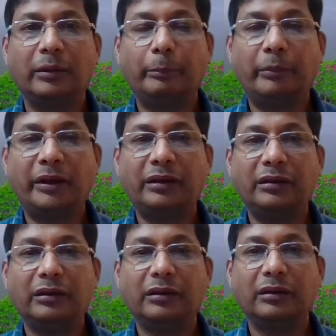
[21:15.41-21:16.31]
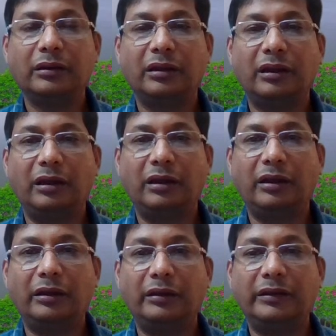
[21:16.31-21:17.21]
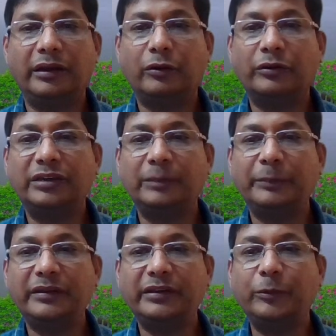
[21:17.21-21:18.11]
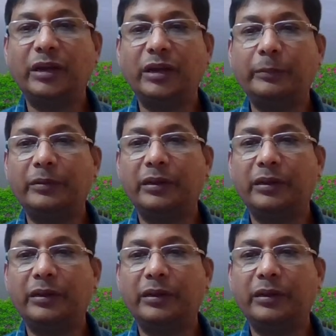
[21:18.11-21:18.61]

But the concept is, if you have